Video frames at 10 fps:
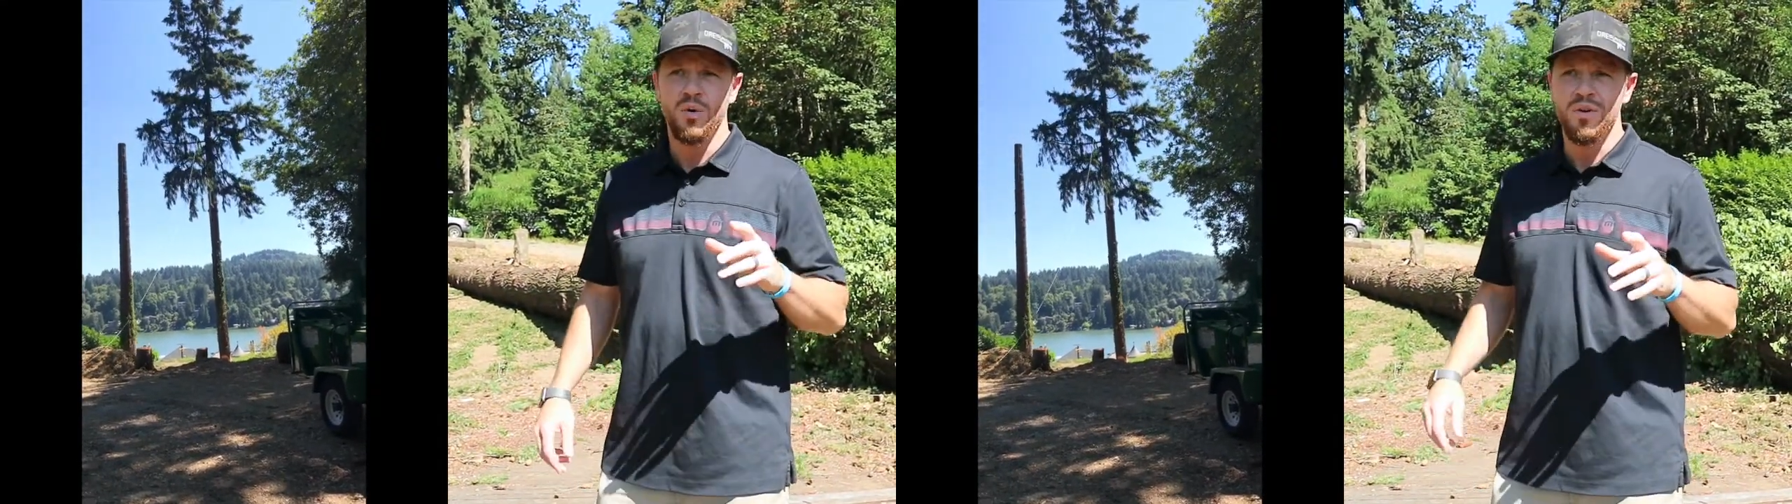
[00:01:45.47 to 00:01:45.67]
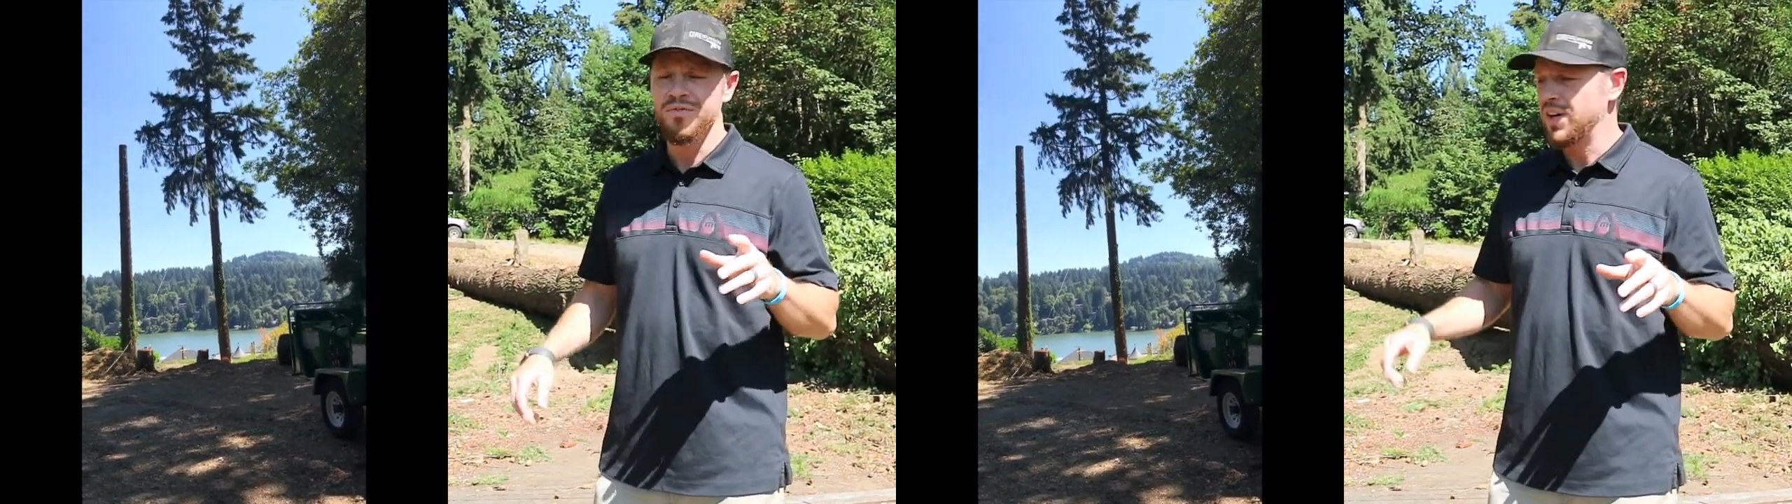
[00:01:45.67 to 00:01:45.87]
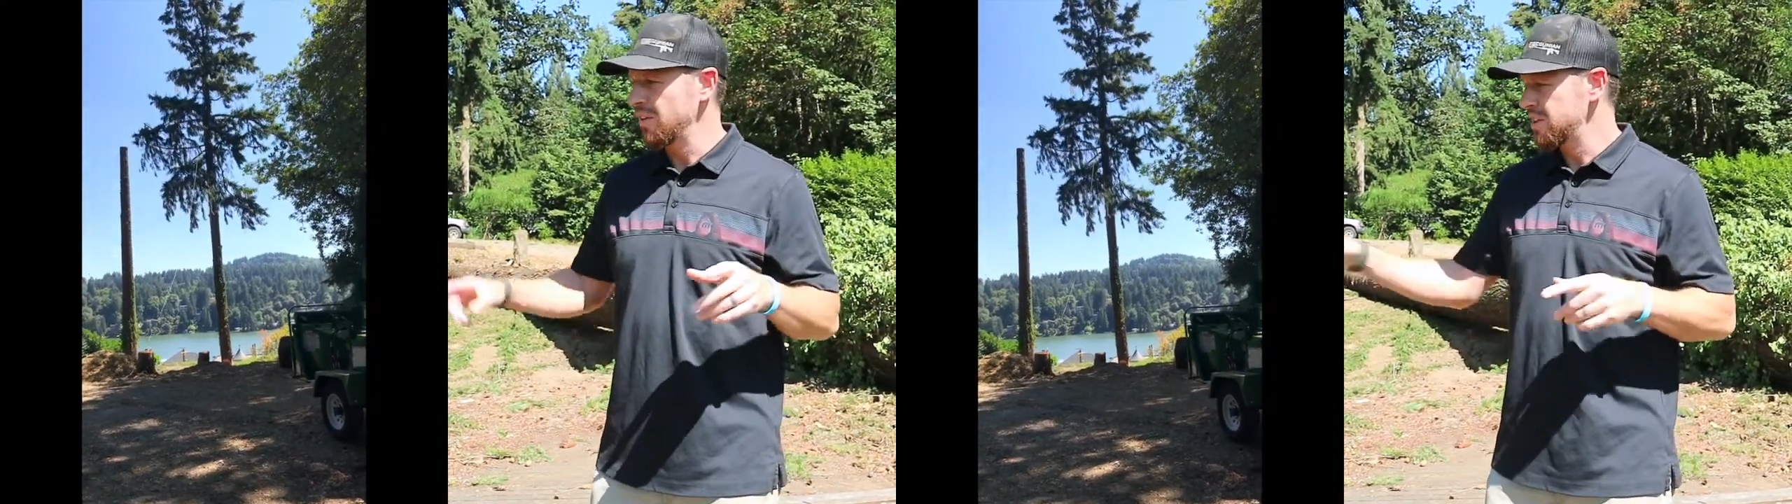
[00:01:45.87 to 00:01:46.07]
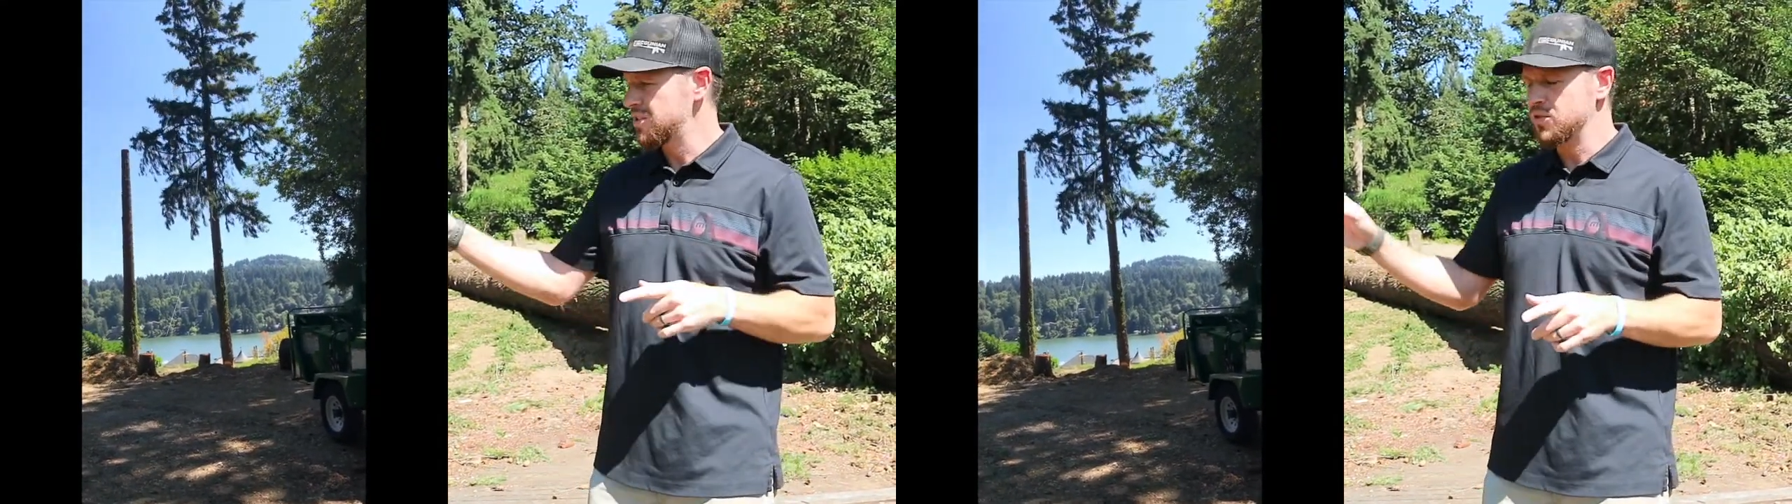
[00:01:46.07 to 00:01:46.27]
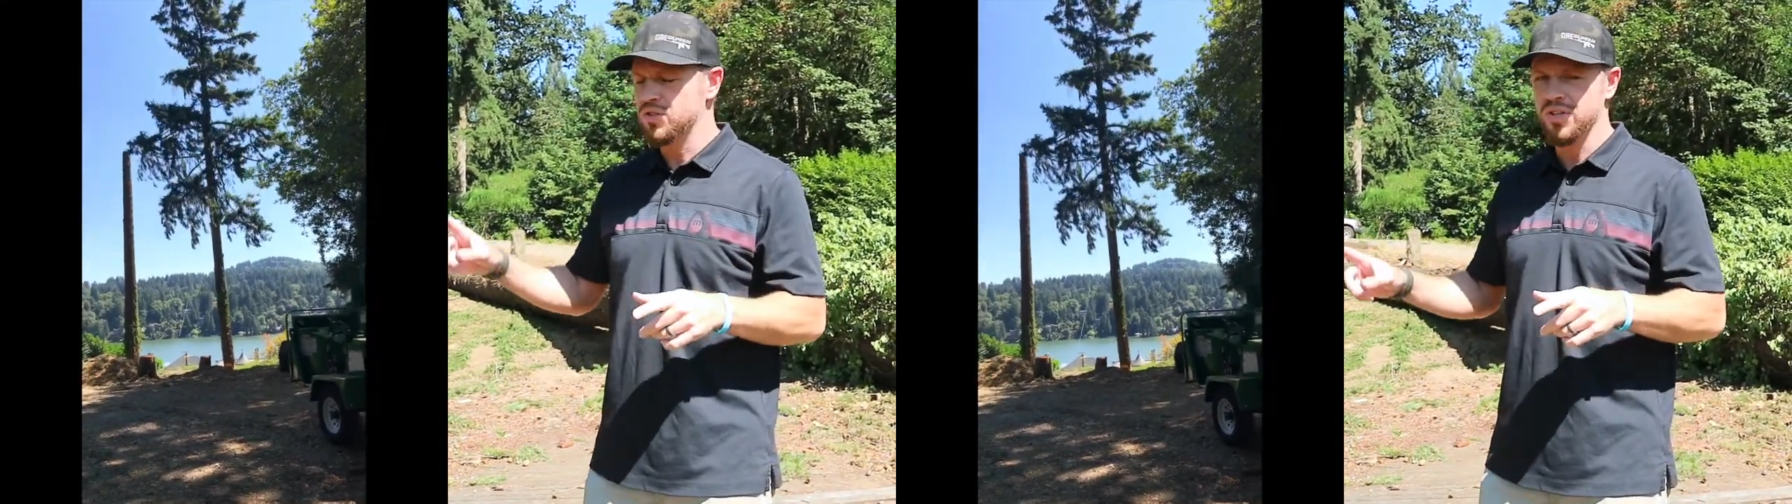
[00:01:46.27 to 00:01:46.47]
we fell these
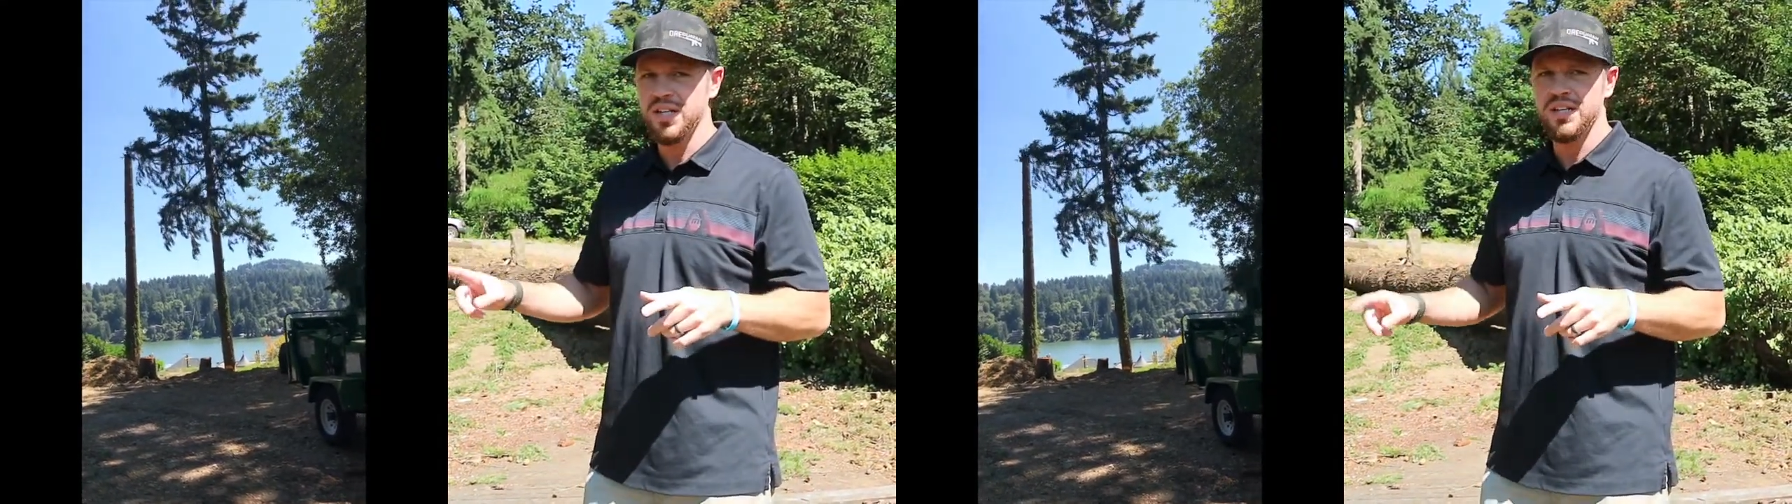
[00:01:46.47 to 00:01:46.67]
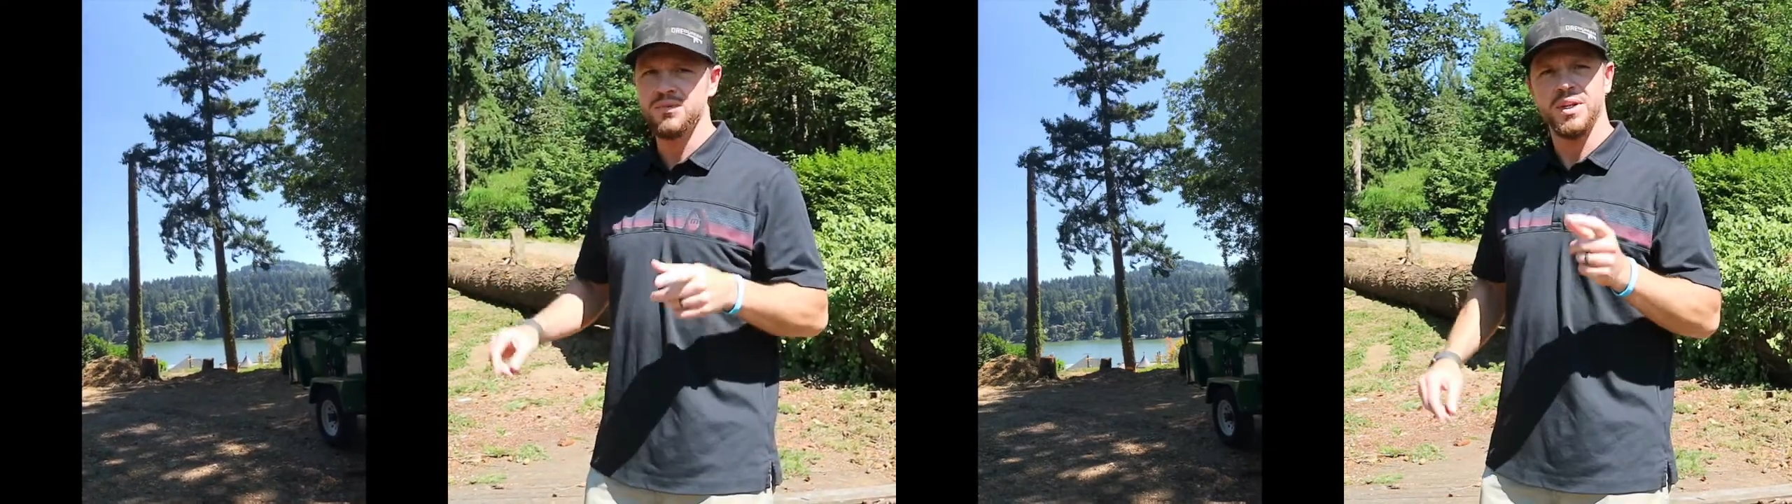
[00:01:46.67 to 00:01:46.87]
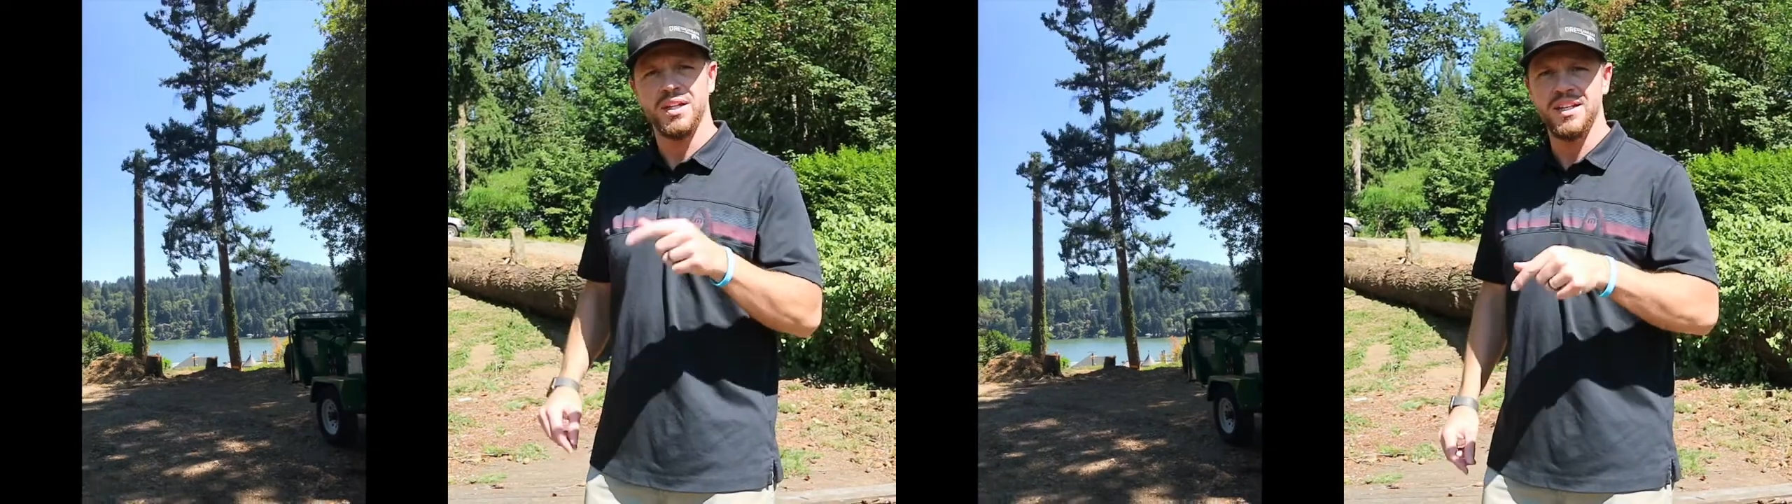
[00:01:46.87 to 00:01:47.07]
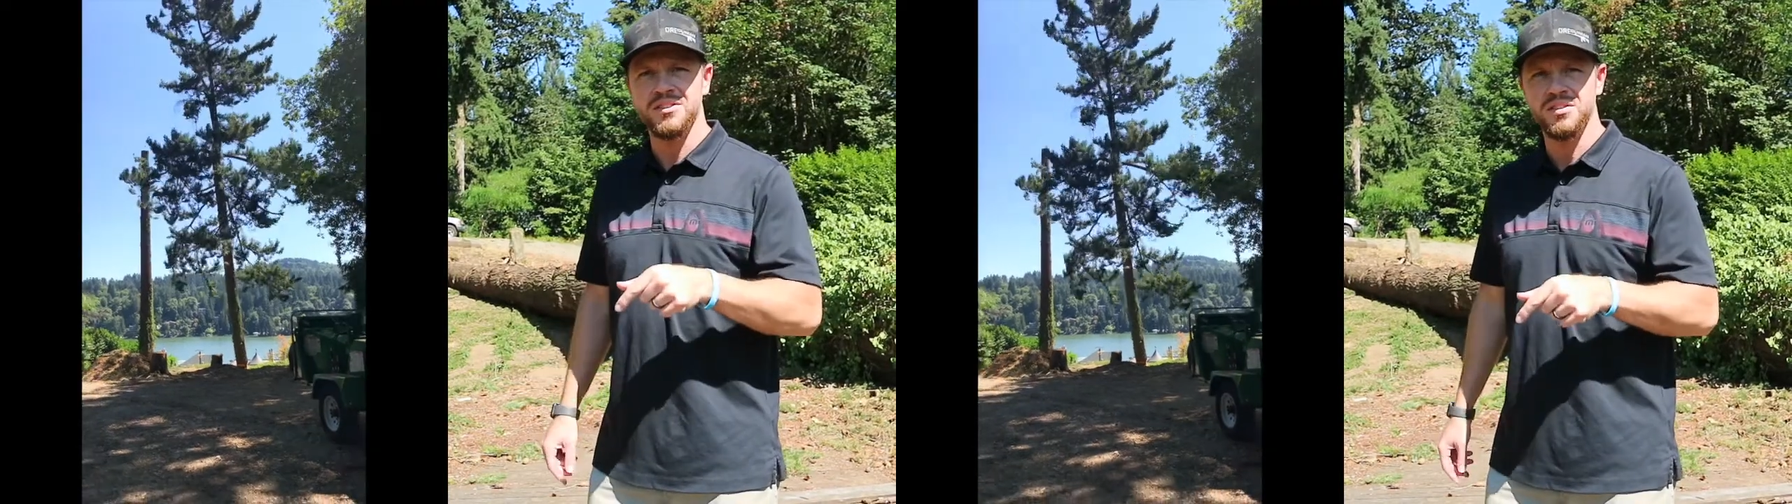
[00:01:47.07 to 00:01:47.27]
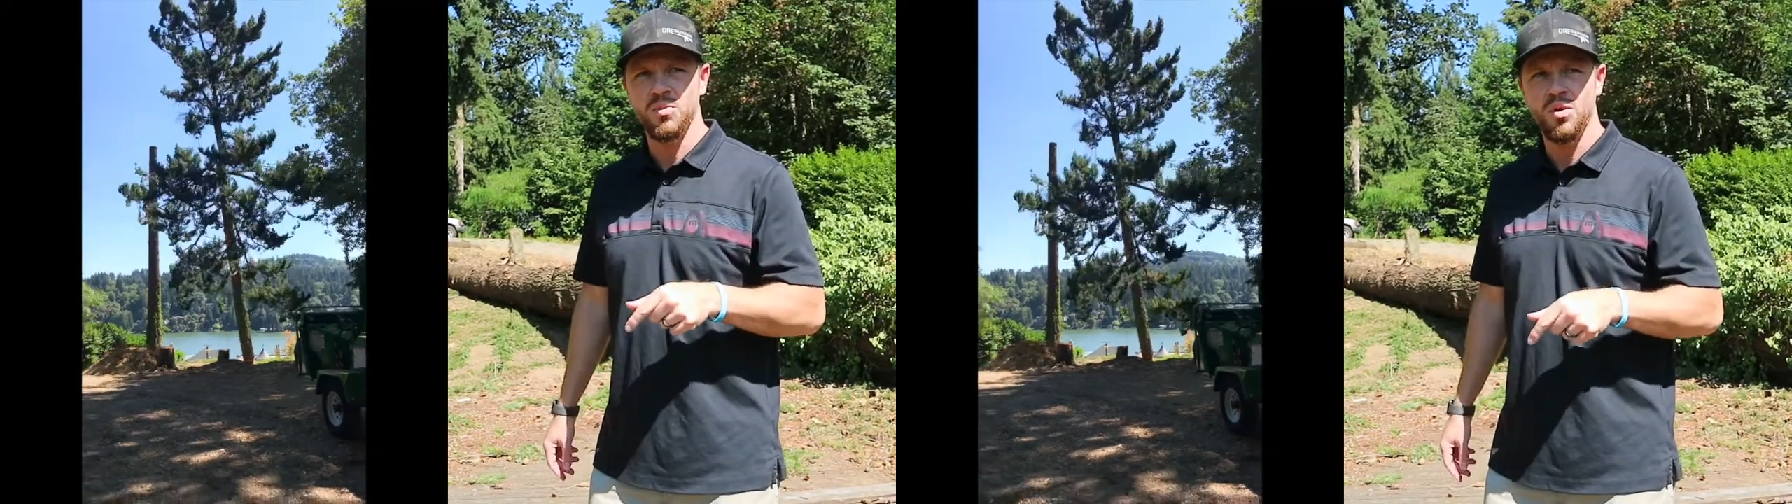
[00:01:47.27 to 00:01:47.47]
two trees, we cut
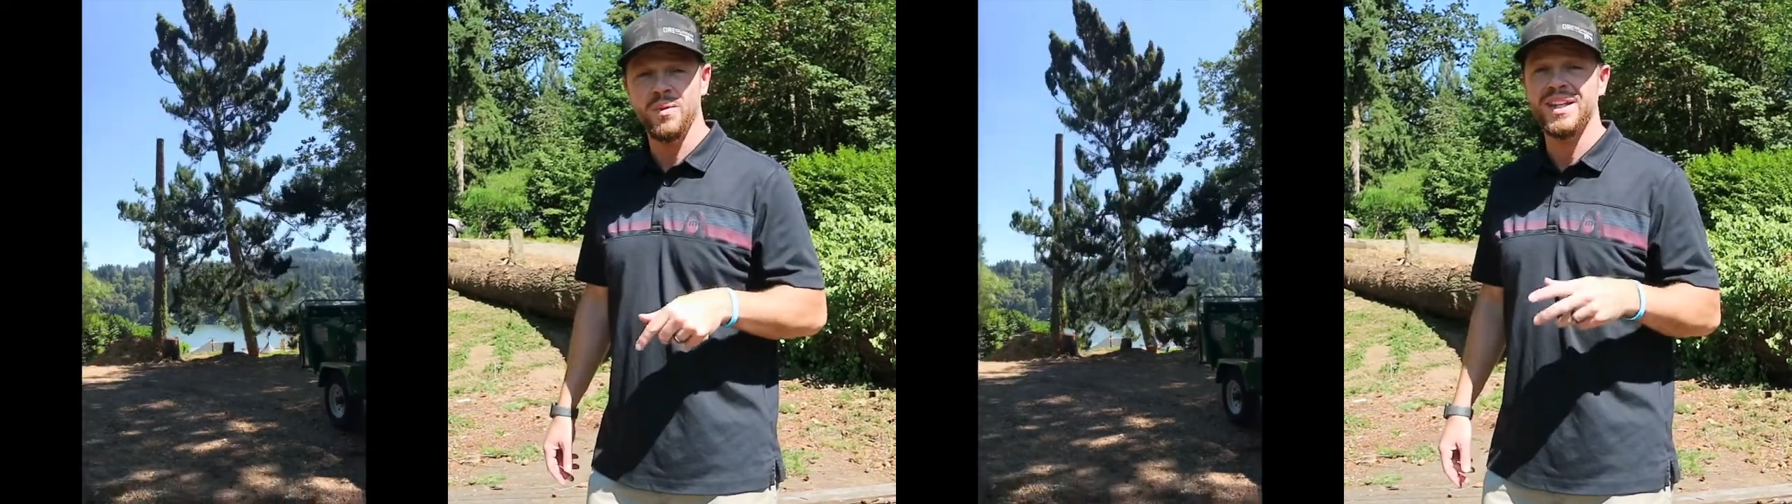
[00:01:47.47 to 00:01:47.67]
down some more.